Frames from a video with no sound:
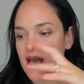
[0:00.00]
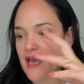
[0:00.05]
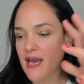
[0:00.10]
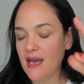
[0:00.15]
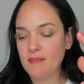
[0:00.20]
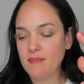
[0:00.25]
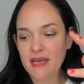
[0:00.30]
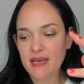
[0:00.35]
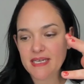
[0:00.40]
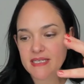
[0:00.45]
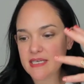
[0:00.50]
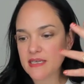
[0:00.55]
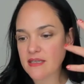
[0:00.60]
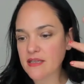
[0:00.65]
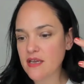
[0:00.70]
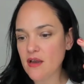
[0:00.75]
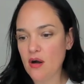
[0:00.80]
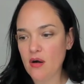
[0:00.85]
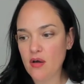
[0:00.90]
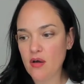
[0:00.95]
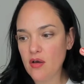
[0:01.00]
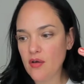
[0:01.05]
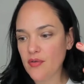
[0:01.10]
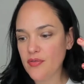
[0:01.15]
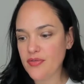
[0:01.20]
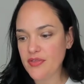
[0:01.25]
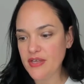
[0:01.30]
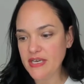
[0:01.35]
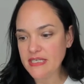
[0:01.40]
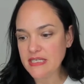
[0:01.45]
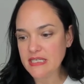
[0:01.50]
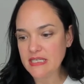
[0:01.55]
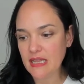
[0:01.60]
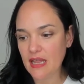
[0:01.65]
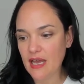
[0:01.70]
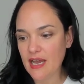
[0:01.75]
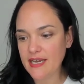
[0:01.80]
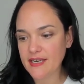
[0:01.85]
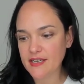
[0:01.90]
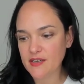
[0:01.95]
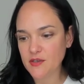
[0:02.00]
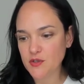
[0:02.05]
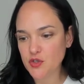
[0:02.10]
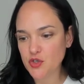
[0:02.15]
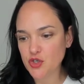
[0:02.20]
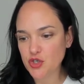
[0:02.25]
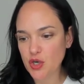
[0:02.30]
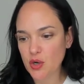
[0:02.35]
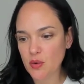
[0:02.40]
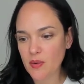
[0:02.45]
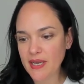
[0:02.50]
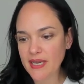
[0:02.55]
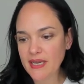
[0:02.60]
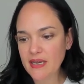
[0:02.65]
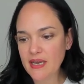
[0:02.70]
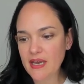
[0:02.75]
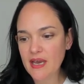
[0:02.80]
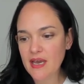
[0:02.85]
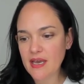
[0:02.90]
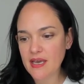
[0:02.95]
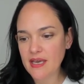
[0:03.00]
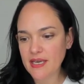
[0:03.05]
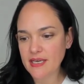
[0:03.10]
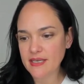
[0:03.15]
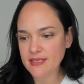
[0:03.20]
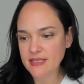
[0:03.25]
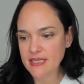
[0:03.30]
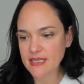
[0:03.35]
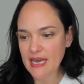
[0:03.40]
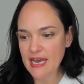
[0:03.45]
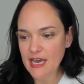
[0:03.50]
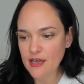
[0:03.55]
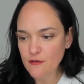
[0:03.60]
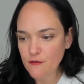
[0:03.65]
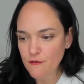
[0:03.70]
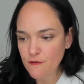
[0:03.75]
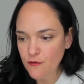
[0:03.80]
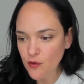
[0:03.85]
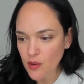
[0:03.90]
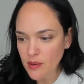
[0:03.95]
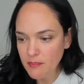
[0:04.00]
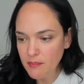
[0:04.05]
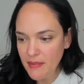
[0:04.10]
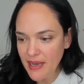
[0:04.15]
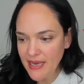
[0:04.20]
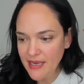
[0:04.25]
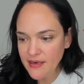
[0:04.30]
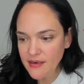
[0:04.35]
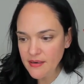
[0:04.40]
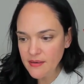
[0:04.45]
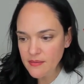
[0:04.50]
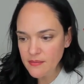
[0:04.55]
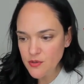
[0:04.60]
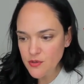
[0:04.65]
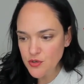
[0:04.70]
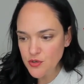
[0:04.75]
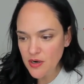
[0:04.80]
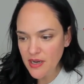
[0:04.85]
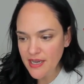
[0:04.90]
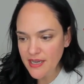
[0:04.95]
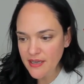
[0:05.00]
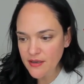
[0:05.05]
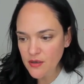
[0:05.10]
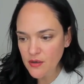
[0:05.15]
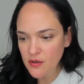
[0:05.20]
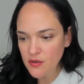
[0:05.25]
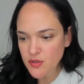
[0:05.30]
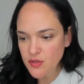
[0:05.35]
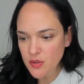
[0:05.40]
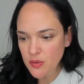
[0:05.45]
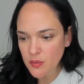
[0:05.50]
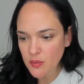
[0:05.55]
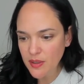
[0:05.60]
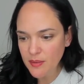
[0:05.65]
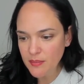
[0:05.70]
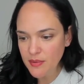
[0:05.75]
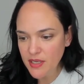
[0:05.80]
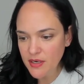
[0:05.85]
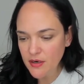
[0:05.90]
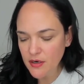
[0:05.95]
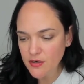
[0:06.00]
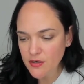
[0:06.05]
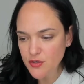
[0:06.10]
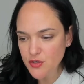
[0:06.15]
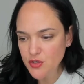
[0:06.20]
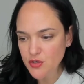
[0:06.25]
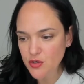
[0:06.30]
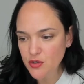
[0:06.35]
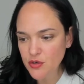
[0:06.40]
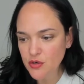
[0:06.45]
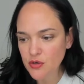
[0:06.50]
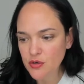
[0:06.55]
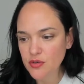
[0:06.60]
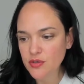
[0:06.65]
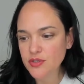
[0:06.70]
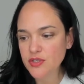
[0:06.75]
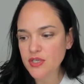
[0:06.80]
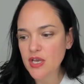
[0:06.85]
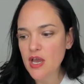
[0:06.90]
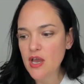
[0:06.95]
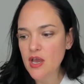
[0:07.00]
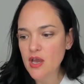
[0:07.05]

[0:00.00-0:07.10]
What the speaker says: And basically all this slide is showing is that for men, triangles, women are circles.